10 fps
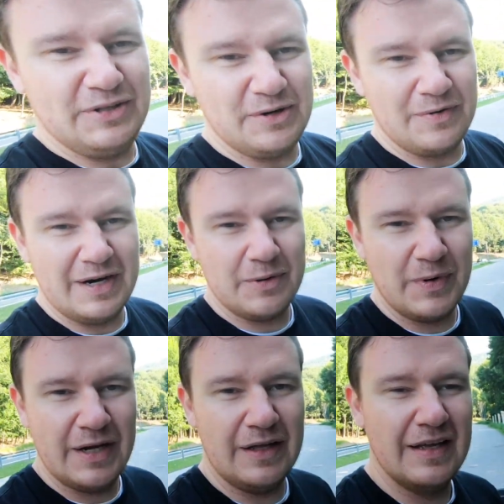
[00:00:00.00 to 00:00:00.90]
on your rear
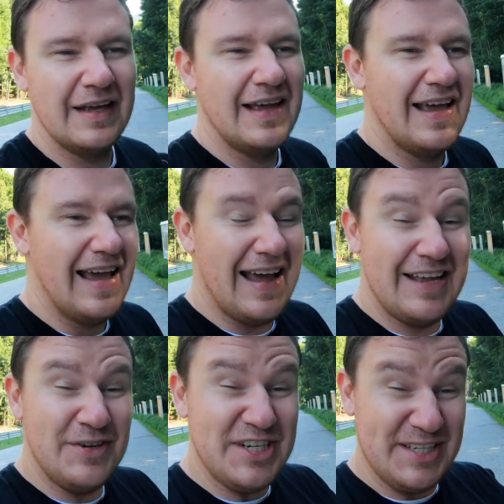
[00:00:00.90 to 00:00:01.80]
wheel
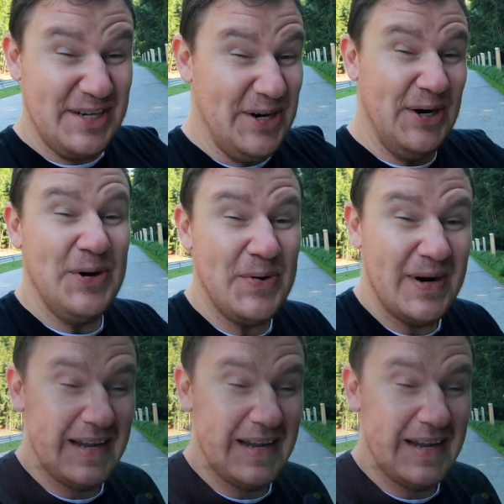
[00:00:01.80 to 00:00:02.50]
and you just go.